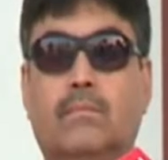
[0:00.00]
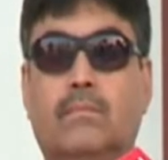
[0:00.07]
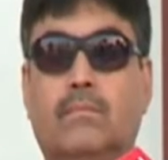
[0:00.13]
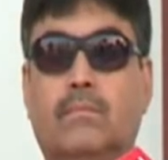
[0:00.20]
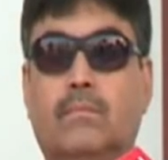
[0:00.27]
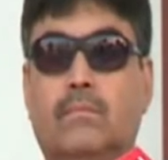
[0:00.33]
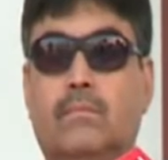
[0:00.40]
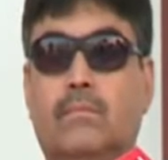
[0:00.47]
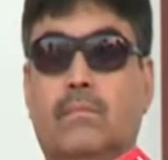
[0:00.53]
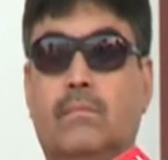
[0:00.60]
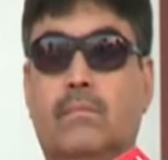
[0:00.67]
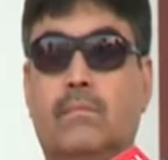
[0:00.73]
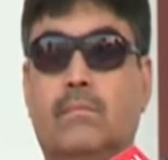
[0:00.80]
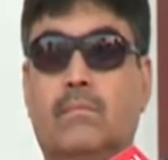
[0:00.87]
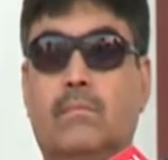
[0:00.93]

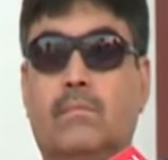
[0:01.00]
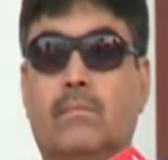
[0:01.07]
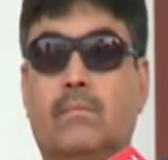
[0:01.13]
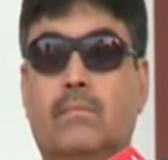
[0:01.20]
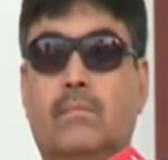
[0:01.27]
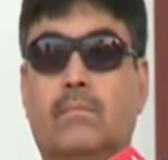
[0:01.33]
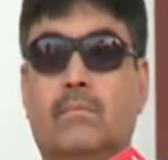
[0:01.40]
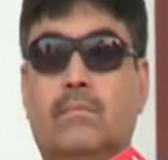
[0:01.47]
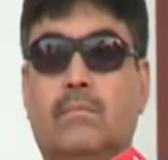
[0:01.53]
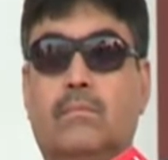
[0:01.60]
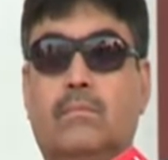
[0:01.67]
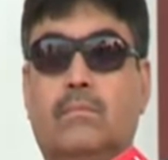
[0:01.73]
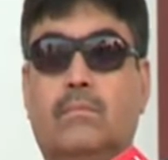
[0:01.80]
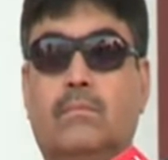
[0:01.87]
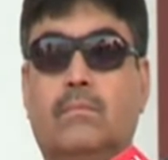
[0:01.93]

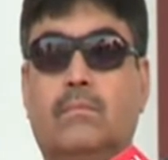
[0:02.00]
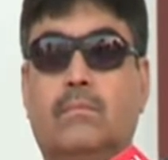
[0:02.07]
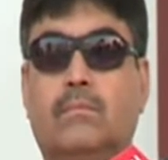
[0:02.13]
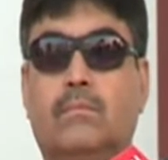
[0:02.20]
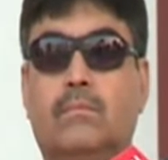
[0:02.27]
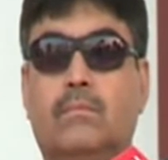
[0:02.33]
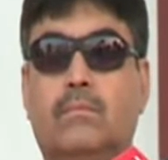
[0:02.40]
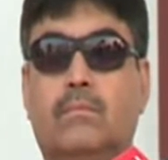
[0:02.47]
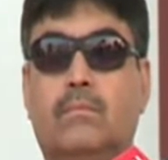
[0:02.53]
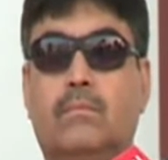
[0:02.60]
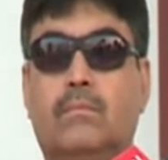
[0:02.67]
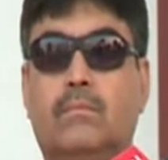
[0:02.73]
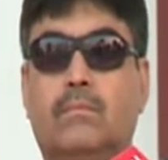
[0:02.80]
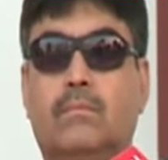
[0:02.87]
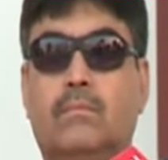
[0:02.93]

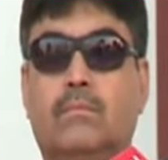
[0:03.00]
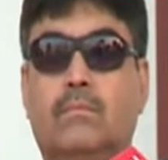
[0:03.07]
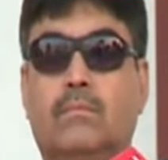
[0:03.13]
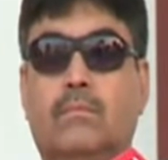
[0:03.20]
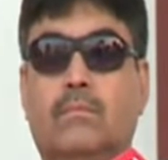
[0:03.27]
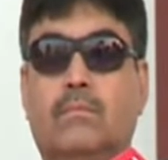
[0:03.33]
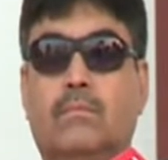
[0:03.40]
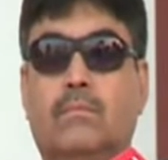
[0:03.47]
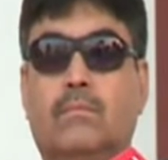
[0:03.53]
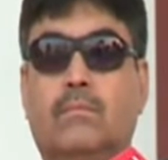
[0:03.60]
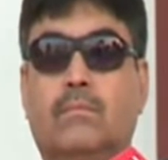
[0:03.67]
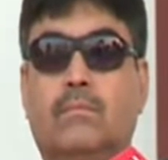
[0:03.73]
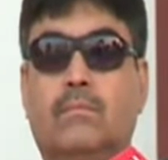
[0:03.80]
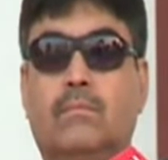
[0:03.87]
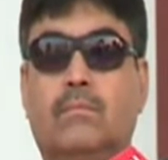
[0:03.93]

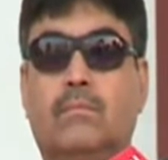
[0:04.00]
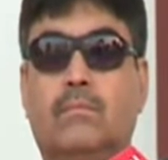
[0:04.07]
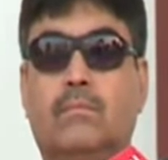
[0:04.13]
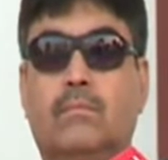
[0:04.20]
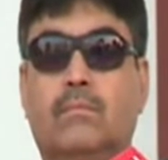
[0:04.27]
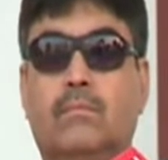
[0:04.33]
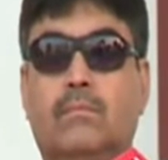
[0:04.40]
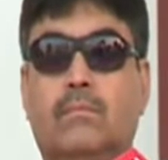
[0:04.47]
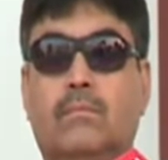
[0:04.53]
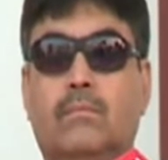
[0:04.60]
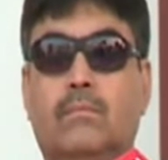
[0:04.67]
(silent)